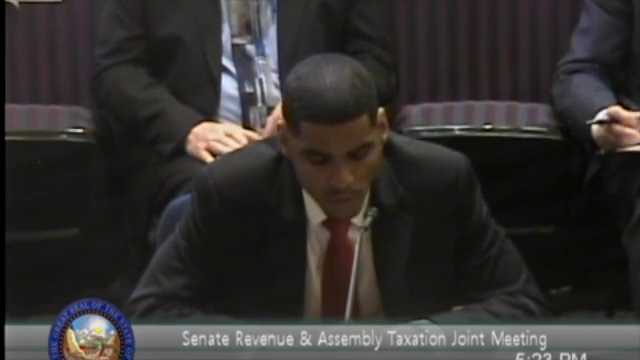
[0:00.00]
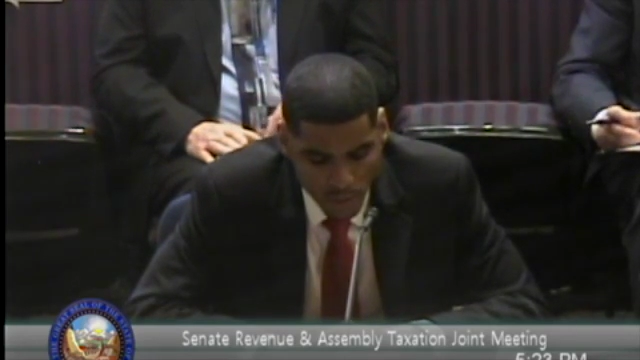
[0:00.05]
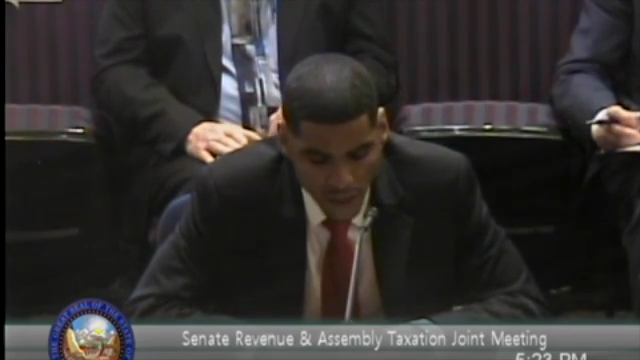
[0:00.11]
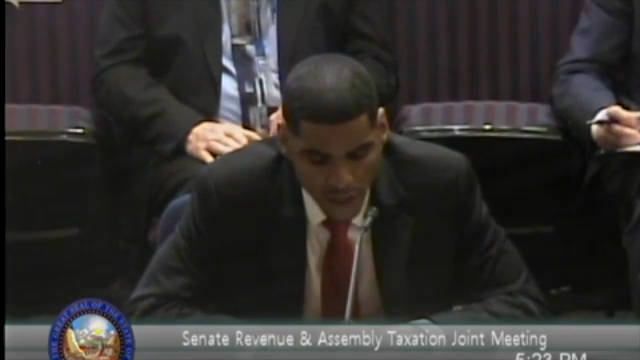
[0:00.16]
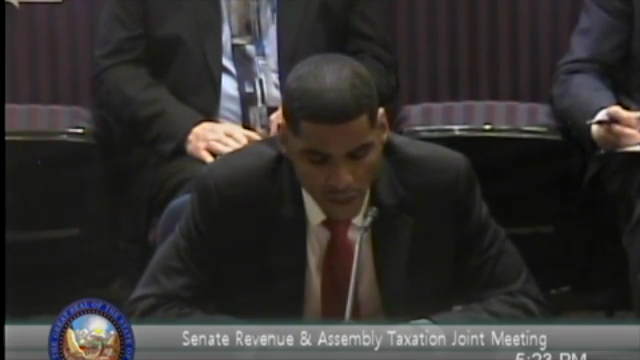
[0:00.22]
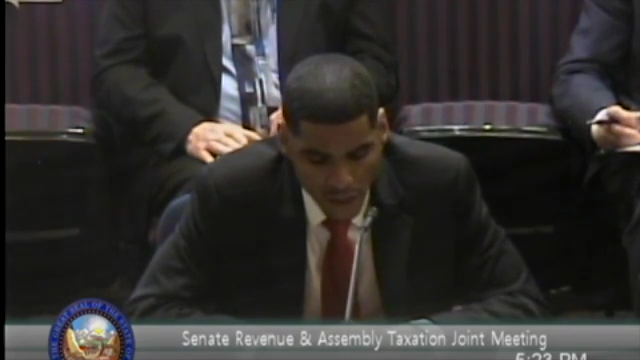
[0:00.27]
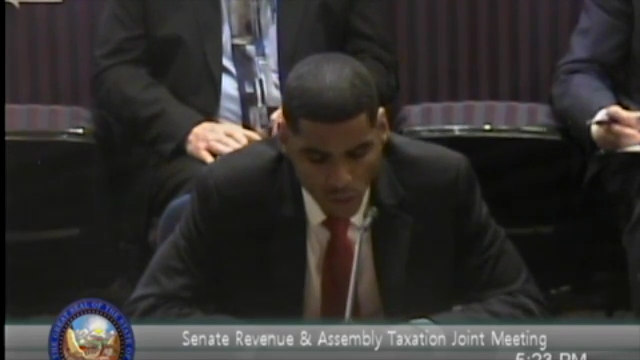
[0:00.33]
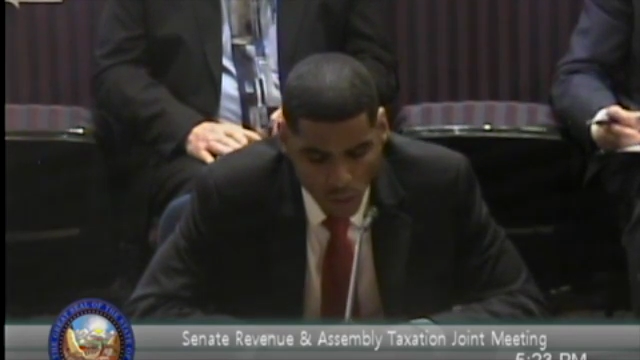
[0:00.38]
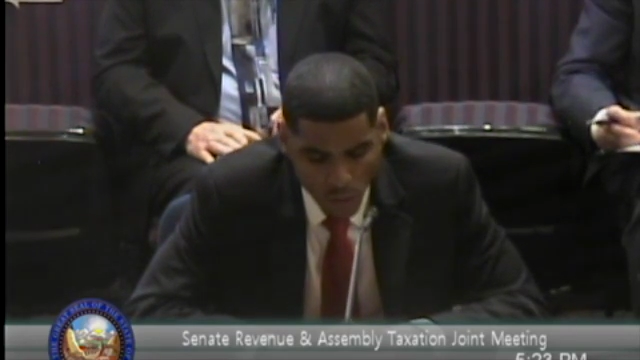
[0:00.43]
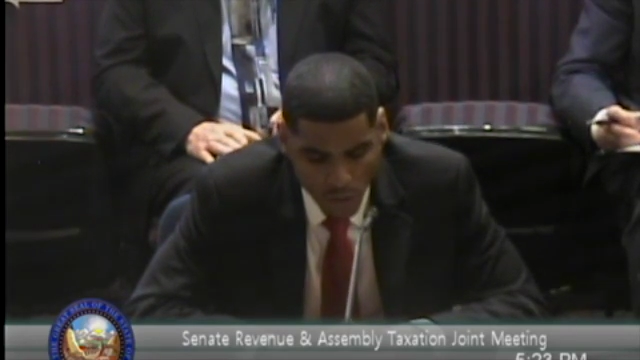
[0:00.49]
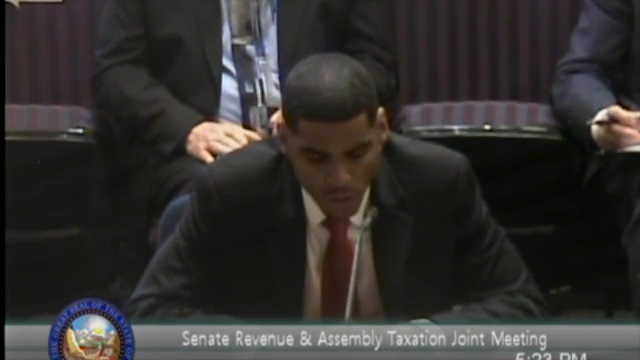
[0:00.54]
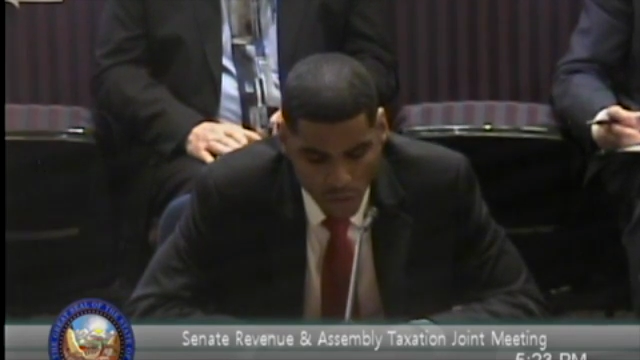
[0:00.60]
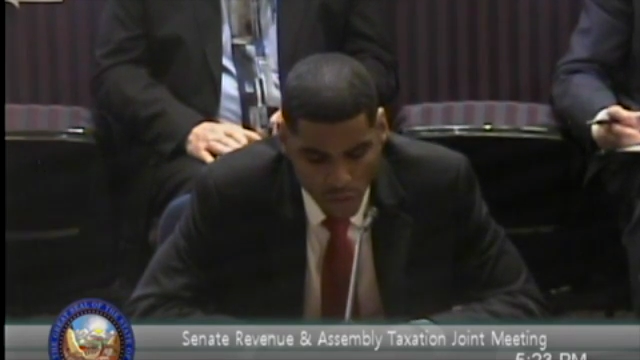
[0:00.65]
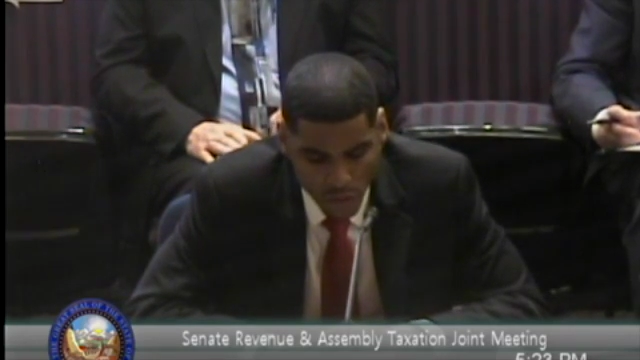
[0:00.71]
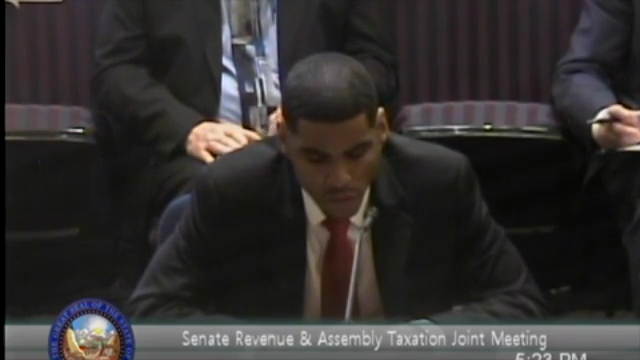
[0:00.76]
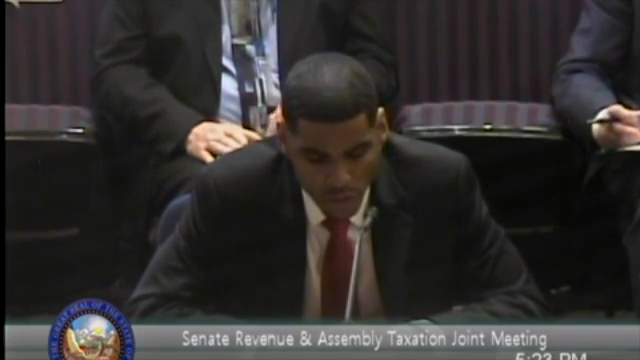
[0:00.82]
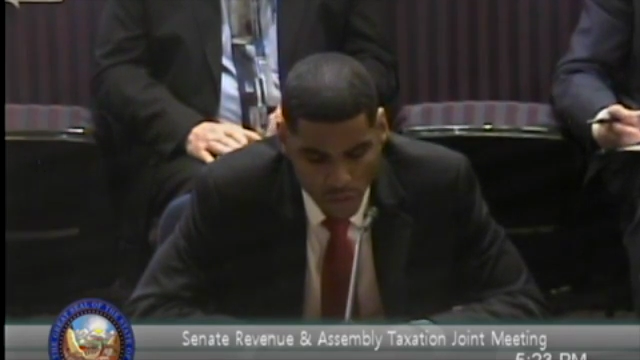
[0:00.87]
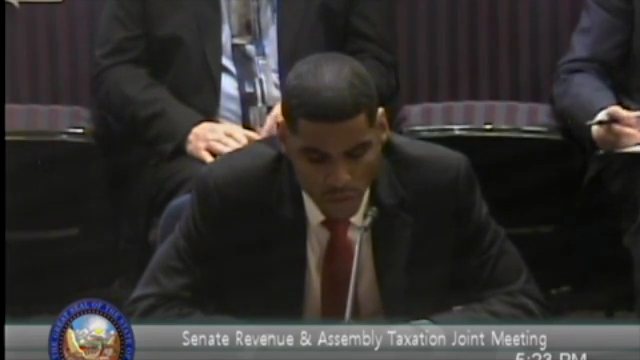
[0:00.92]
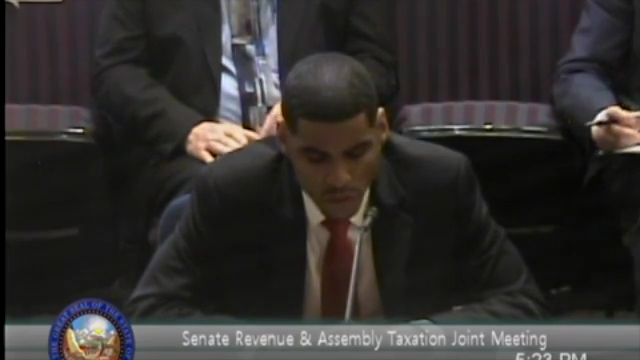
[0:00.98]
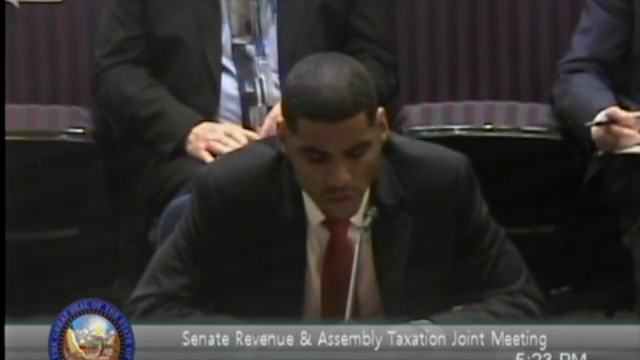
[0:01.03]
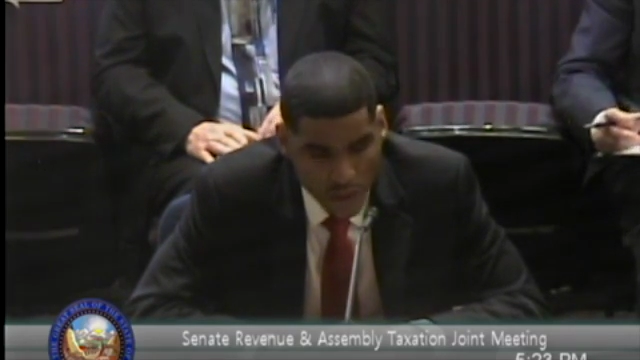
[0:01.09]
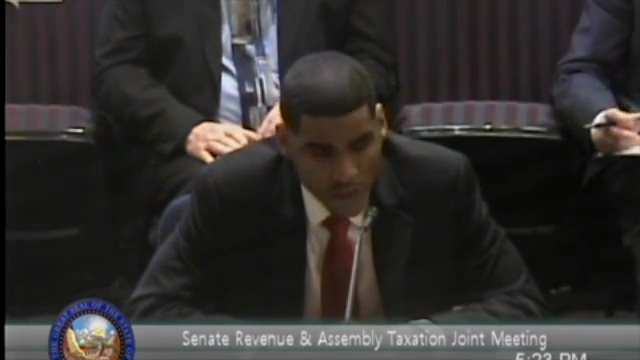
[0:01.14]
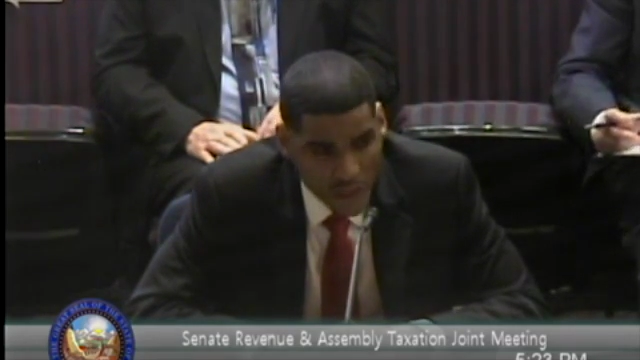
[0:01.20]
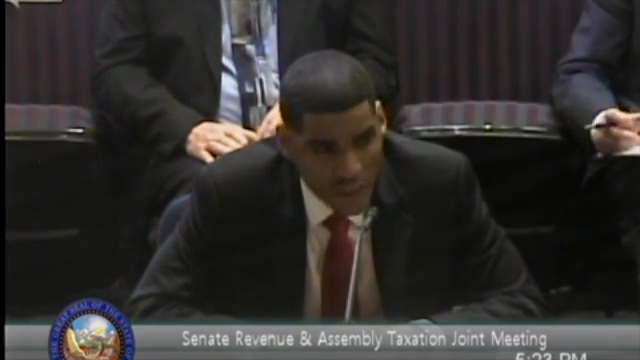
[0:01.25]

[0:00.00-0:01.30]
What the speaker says: biennial revenues,